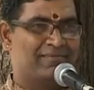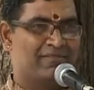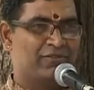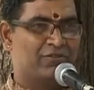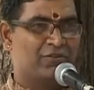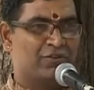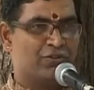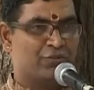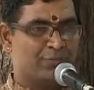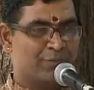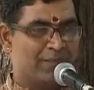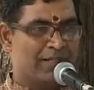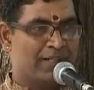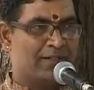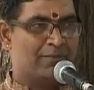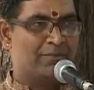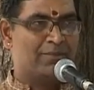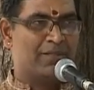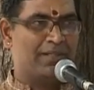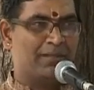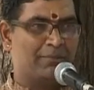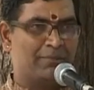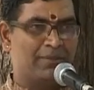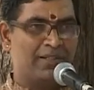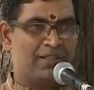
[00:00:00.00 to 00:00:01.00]
It was made
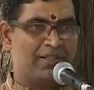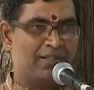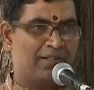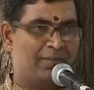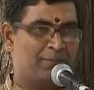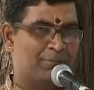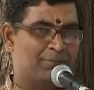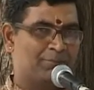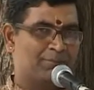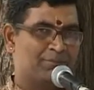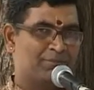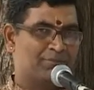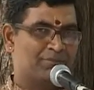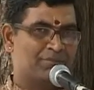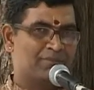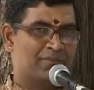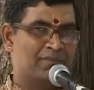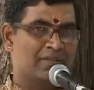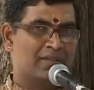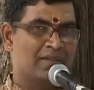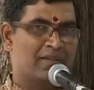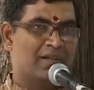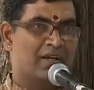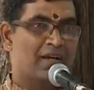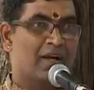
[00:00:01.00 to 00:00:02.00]
by me,
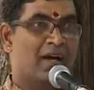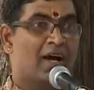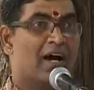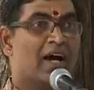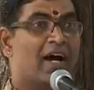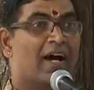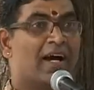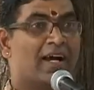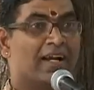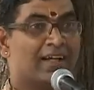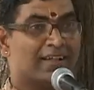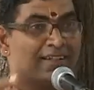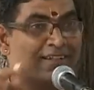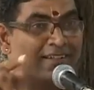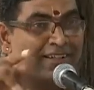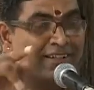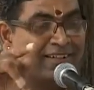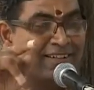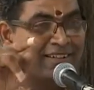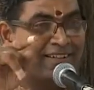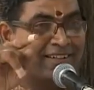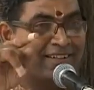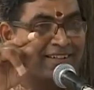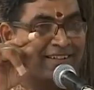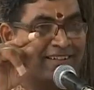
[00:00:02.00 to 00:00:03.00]
and
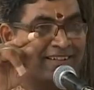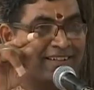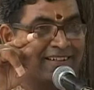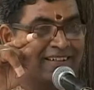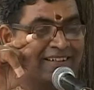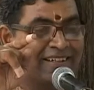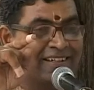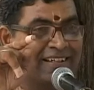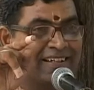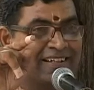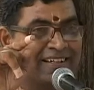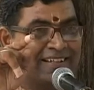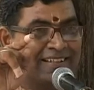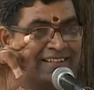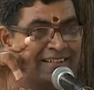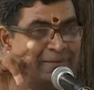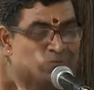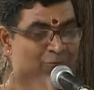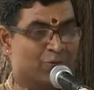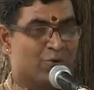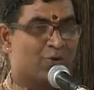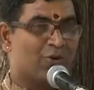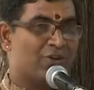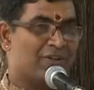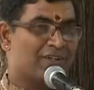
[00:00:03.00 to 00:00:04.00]
the
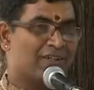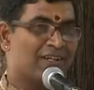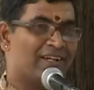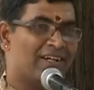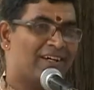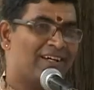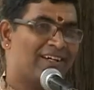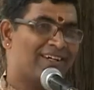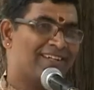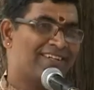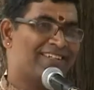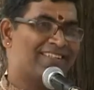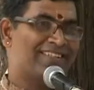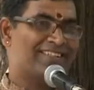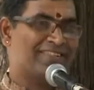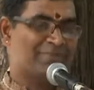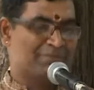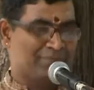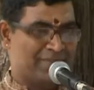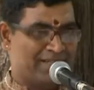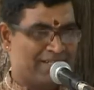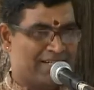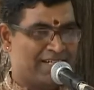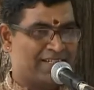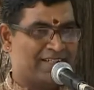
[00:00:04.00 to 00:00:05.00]
Mohora is
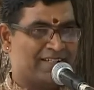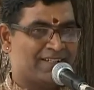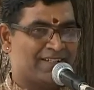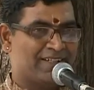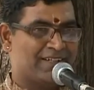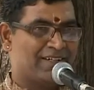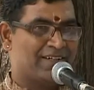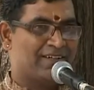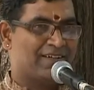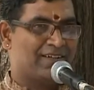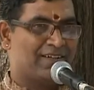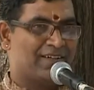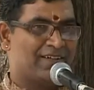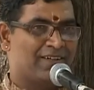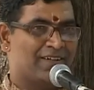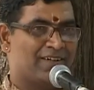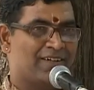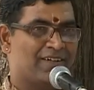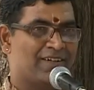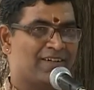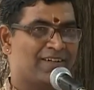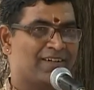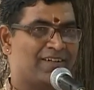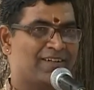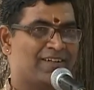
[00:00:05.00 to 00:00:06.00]
made
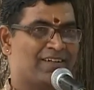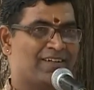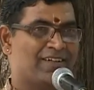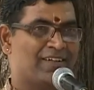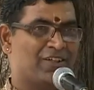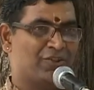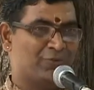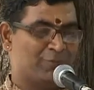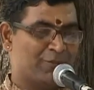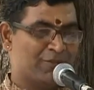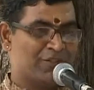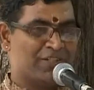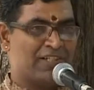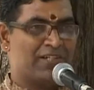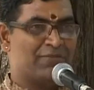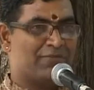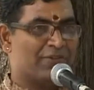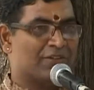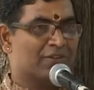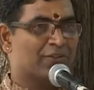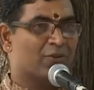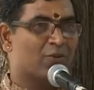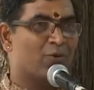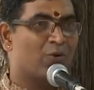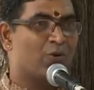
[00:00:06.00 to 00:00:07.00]
especially
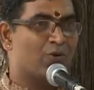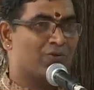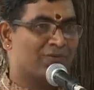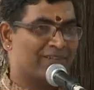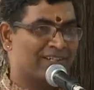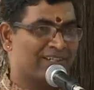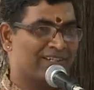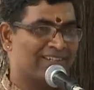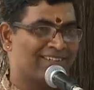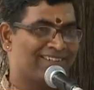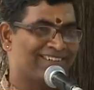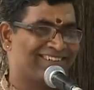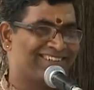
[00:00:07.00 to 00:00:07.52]
for the Korvai.